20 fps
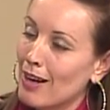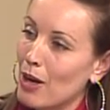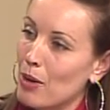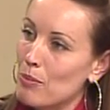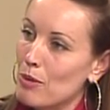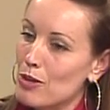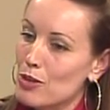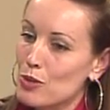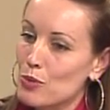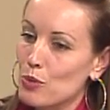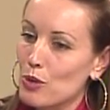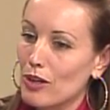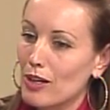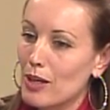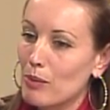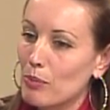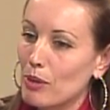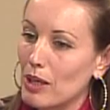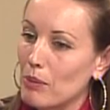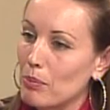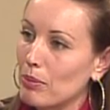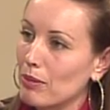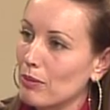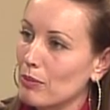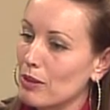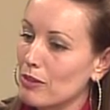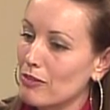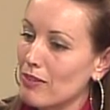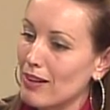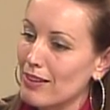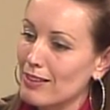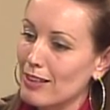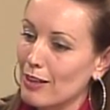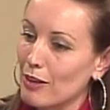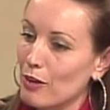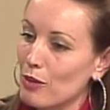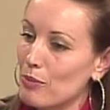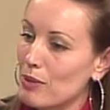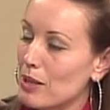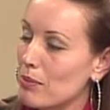As working people, we find that
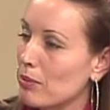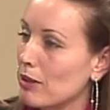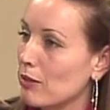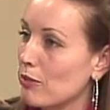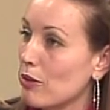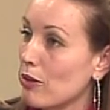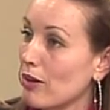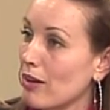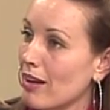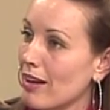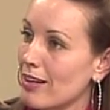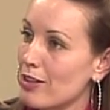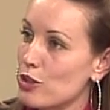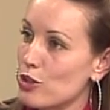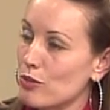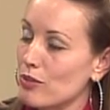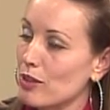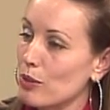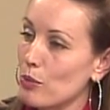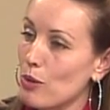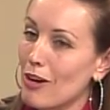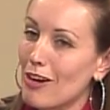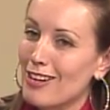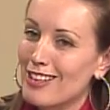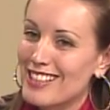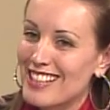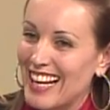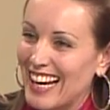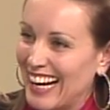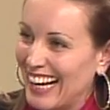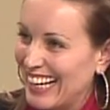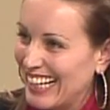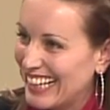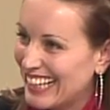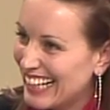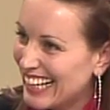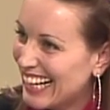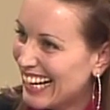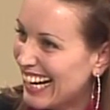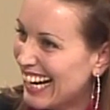a lot of people are online during the
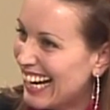workday.